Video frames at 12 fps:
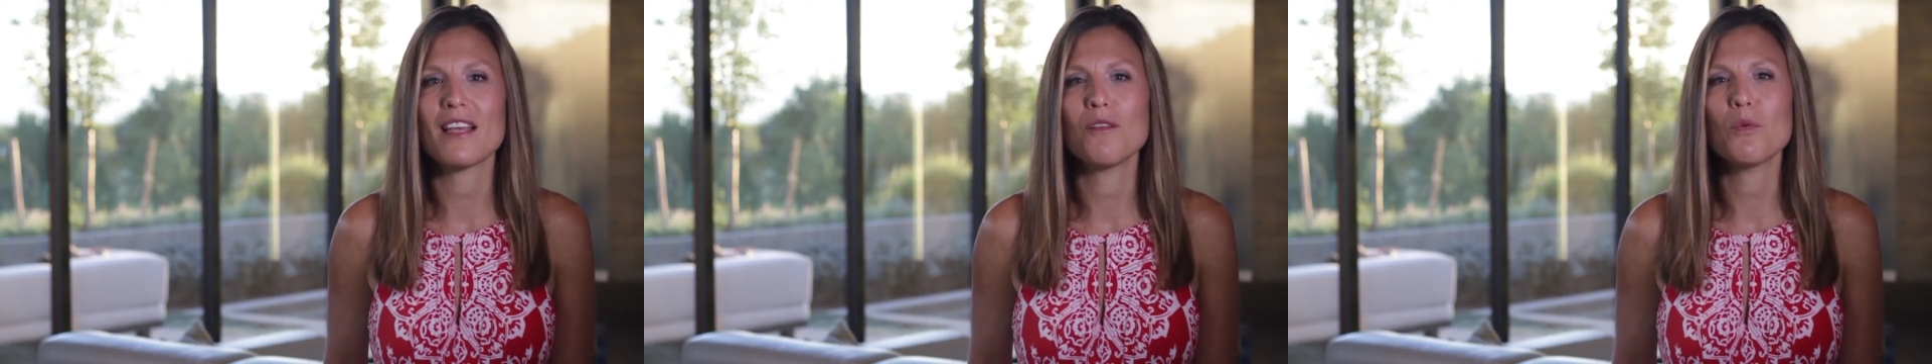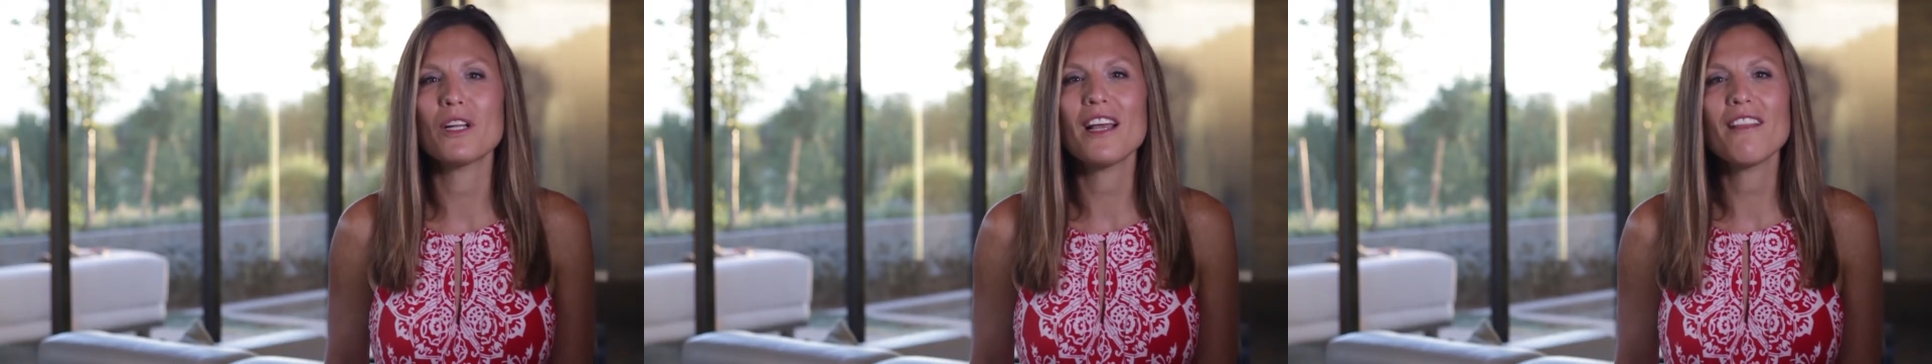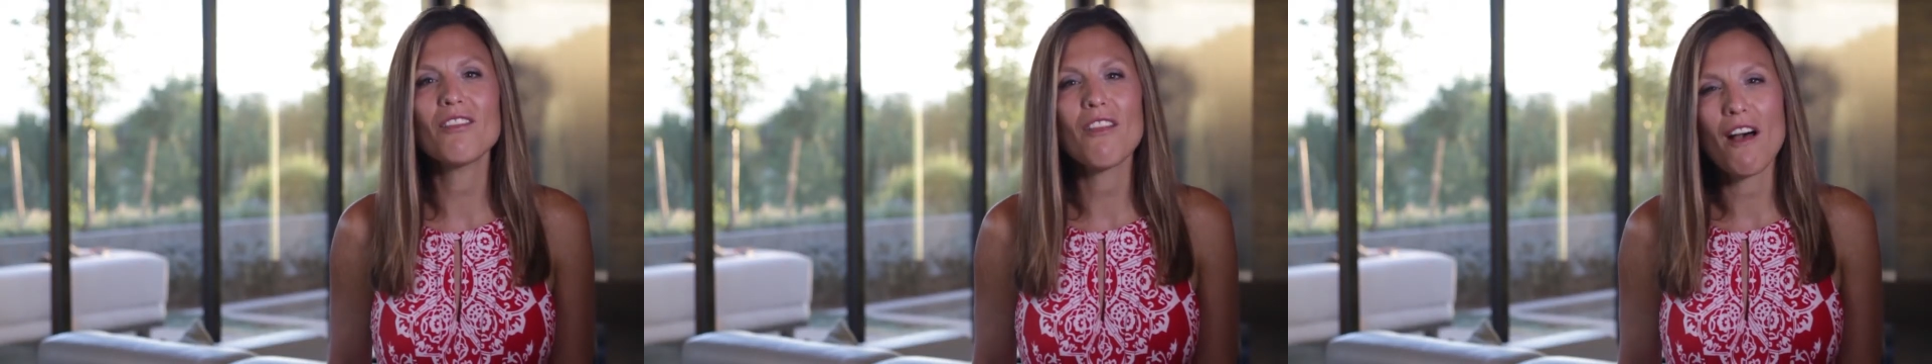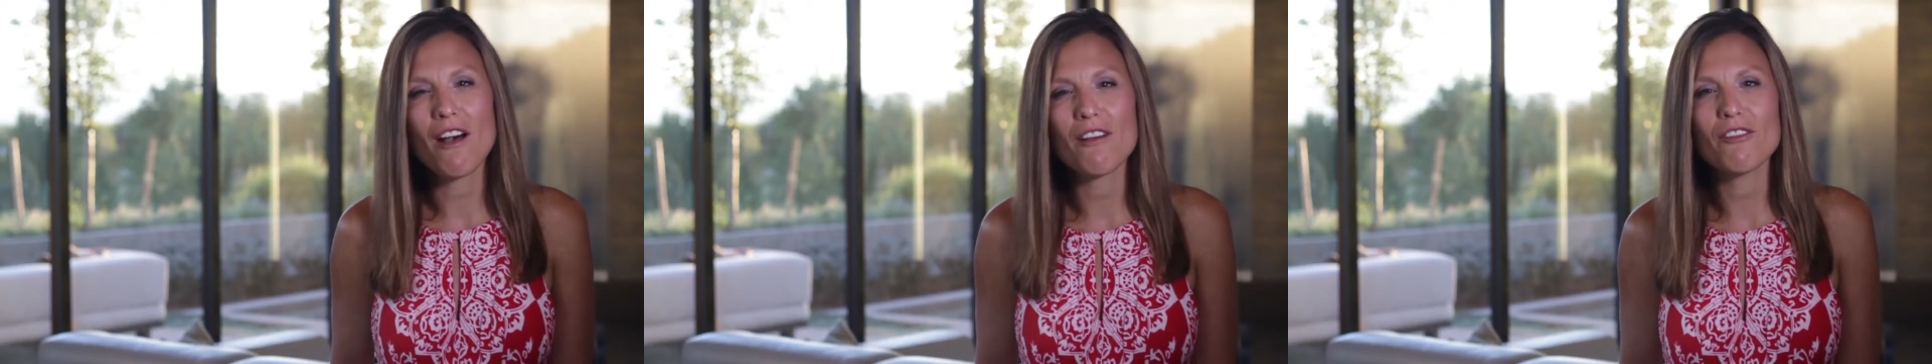And what I
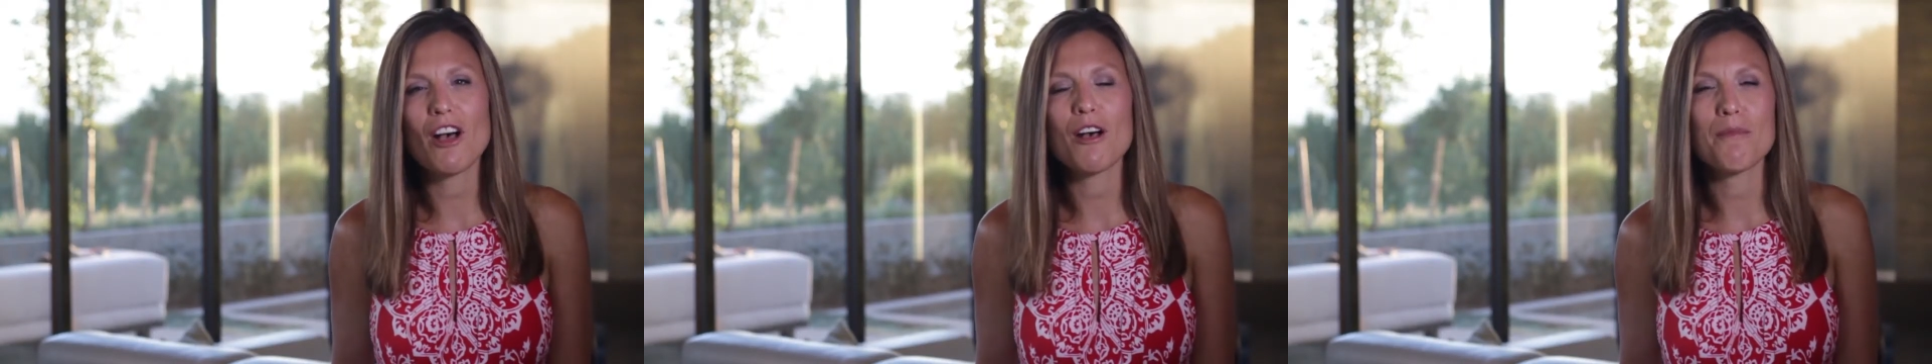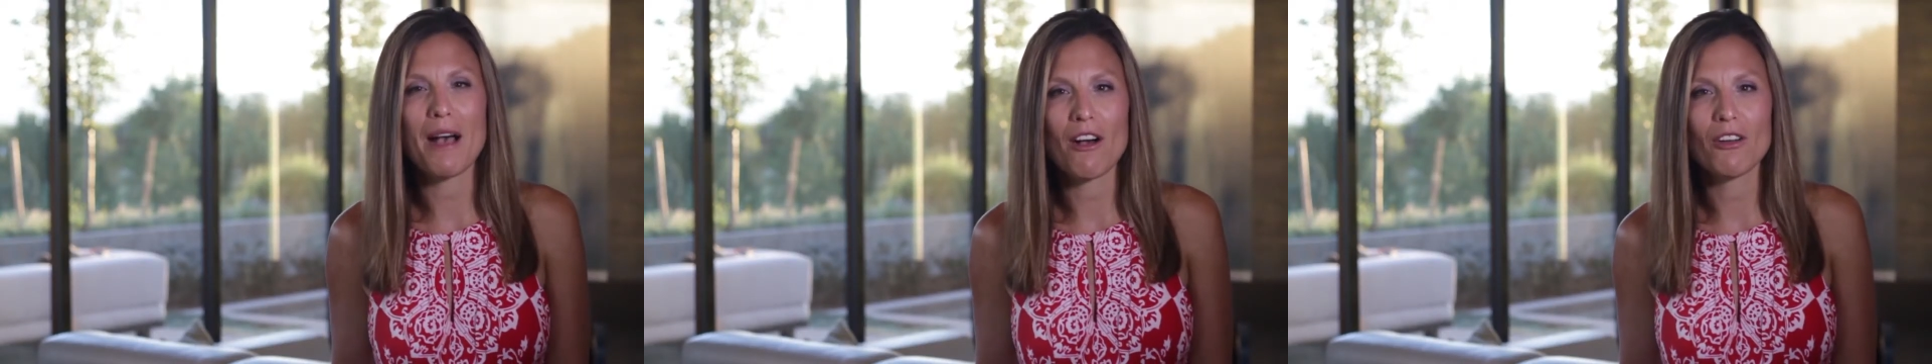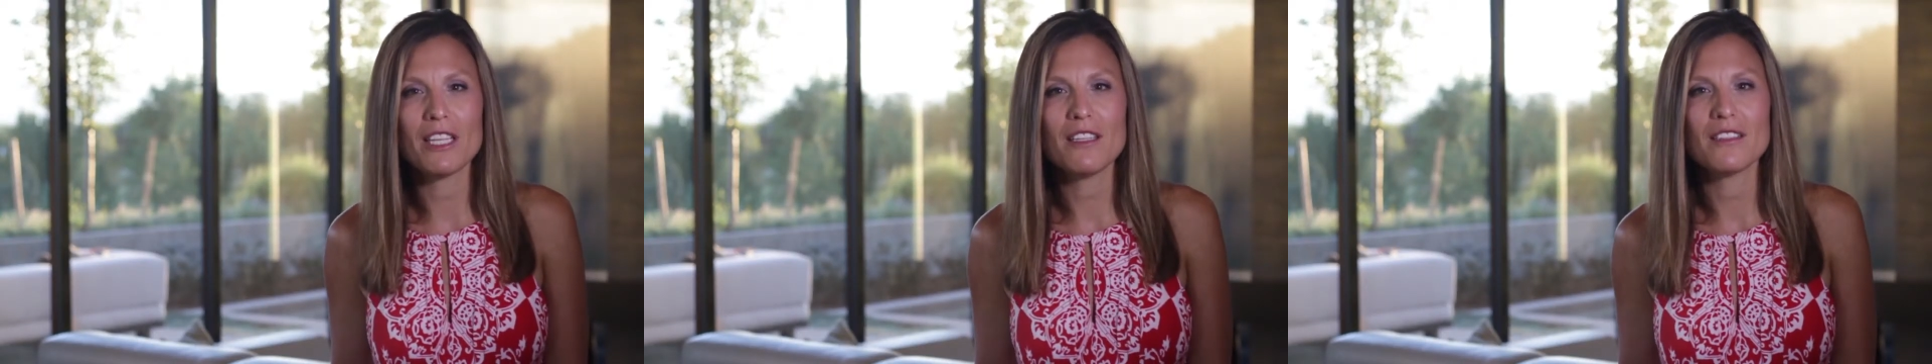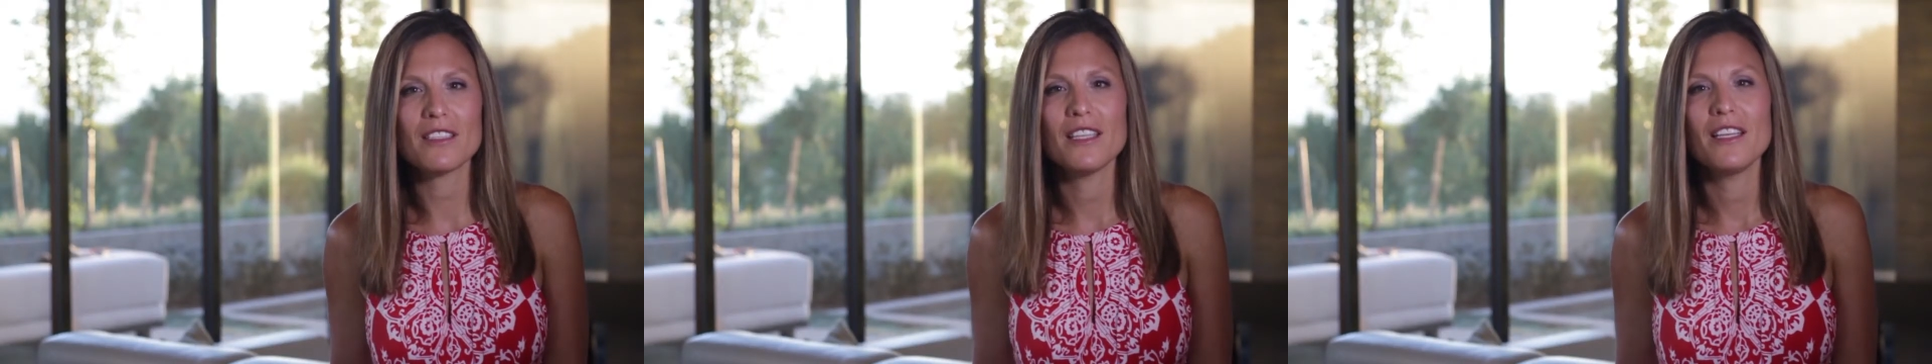love about
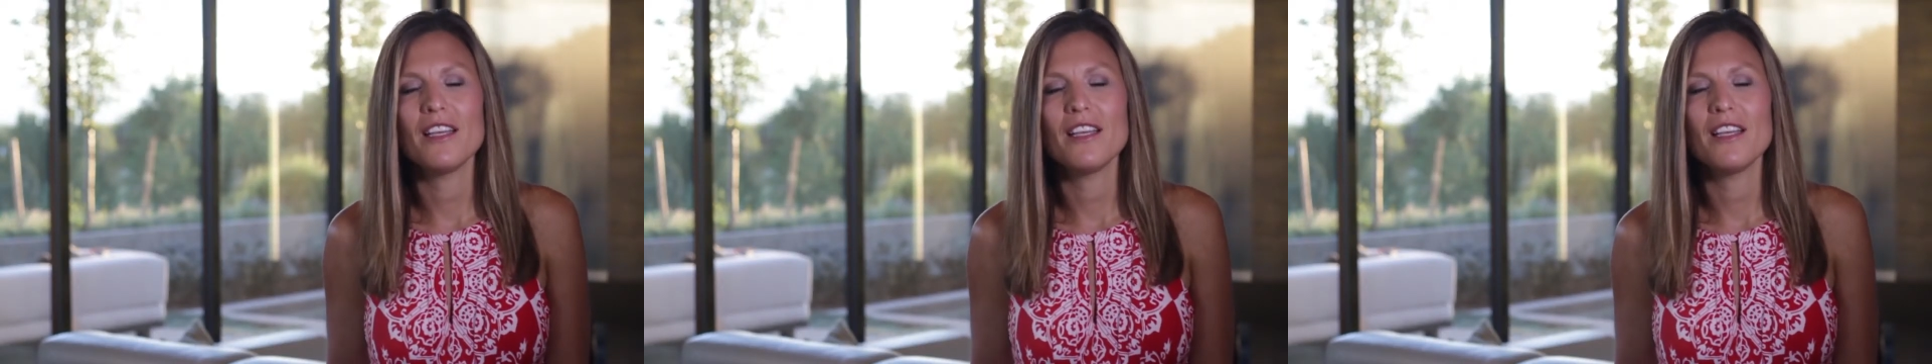it